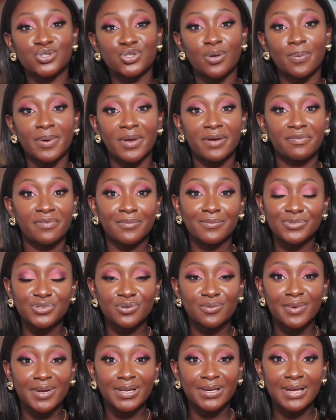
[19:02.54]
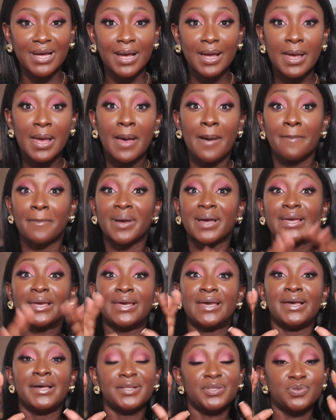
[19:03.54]
stop her from doing that. But
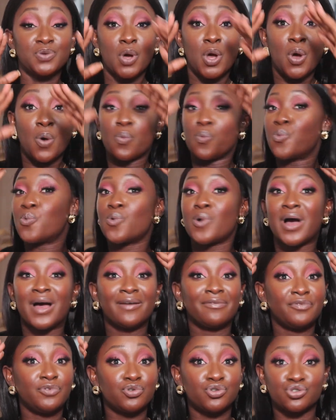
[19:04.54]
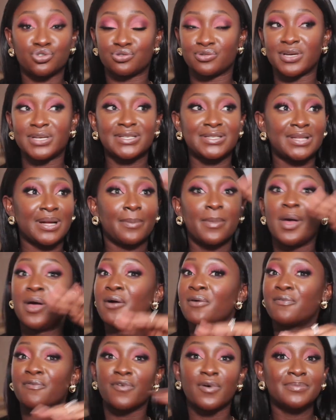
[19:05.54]
kids will have you stressed up
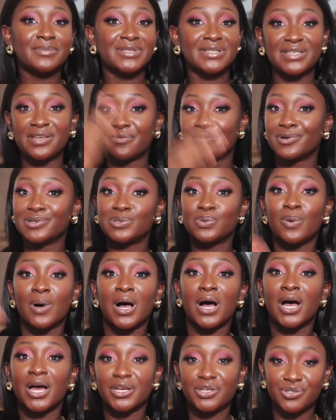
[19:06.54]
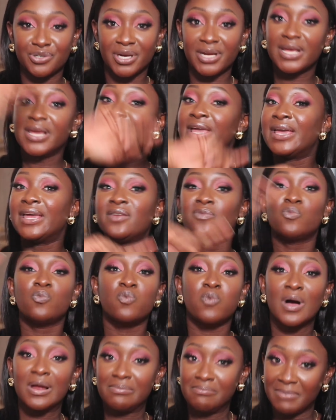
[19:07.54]
from zero to one hundred
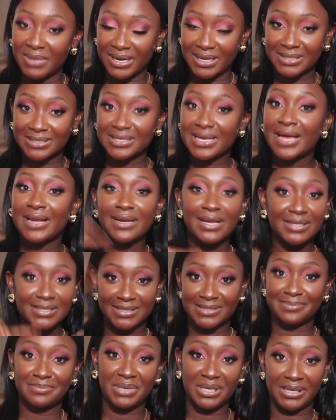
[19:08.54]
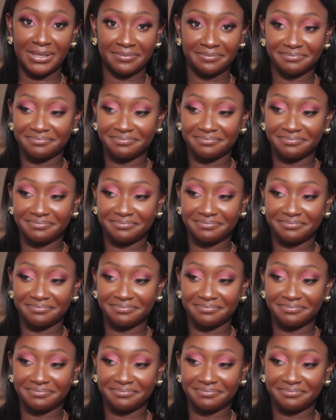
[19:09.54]
in one minute, and that is me.